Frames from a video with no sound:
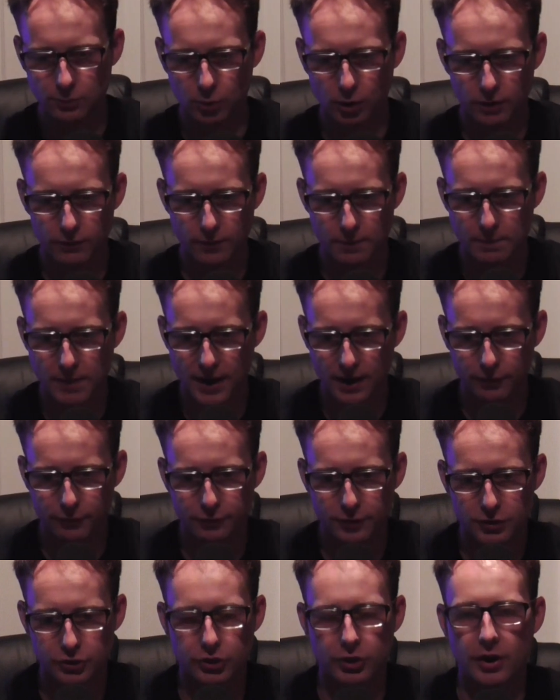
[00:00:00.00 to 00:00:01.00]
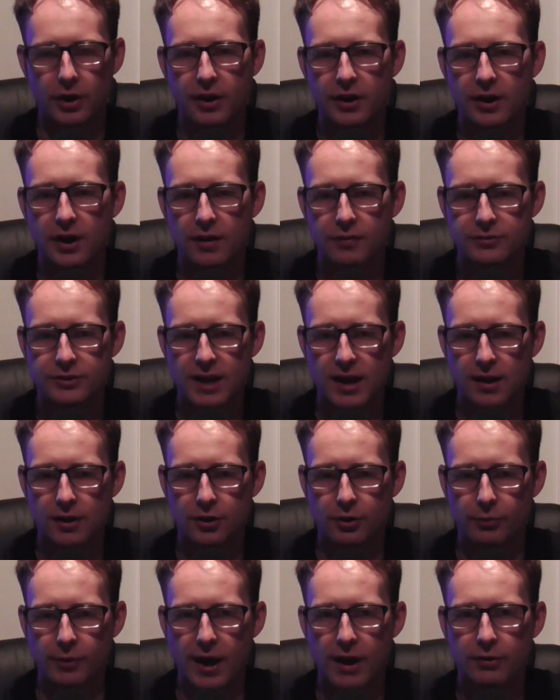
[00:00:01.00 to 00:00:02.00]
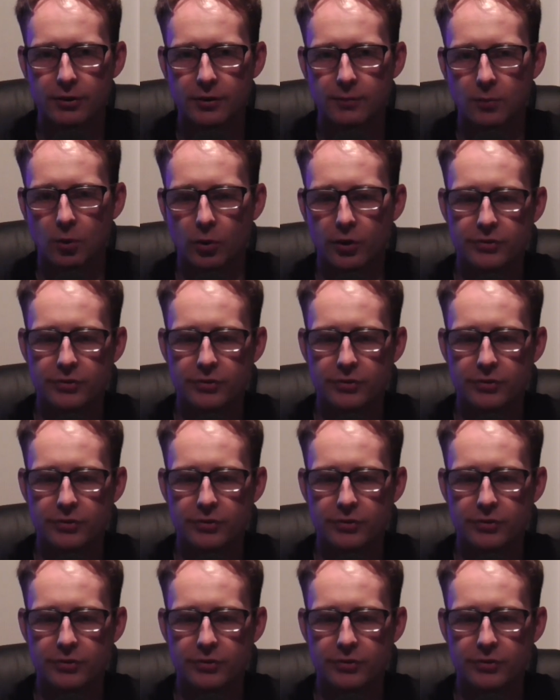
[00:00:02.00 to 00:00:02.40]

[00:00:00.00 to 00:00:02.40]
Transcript: more of a beneficiary of talent around him,